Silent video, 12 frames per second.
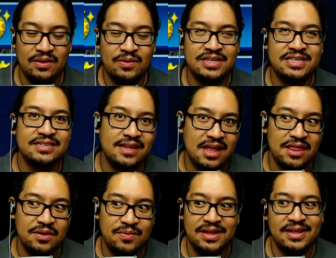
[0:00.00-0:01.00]
which is
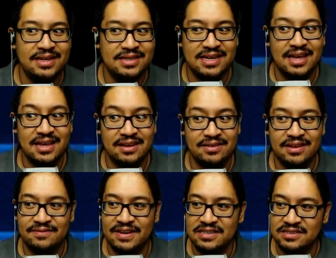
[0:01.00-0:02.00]
another one that needs to guilted
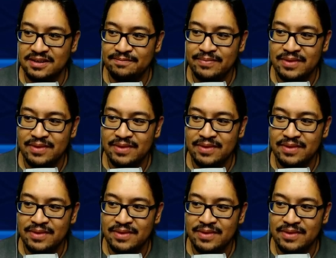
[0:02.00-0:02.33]
eventually.